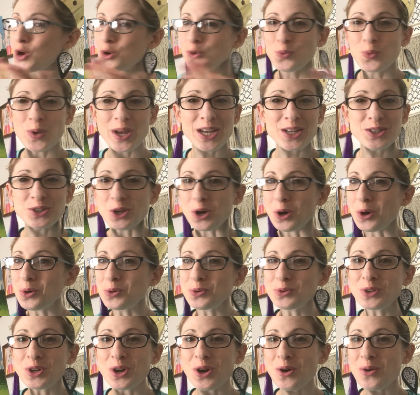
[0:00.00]
We
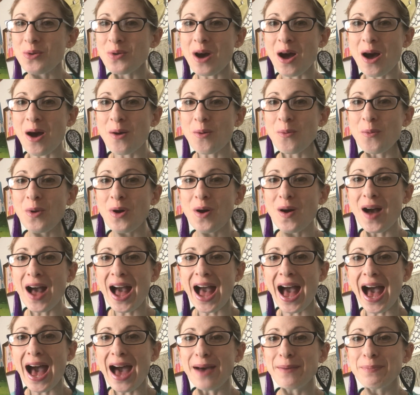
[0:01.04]
don't know what will
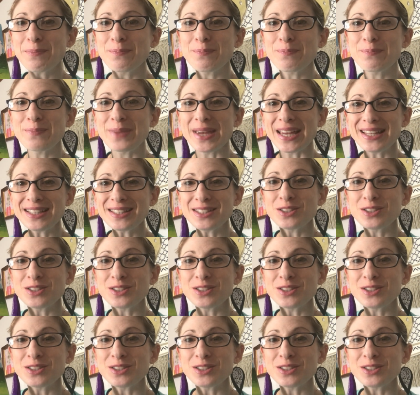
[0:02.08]
happen,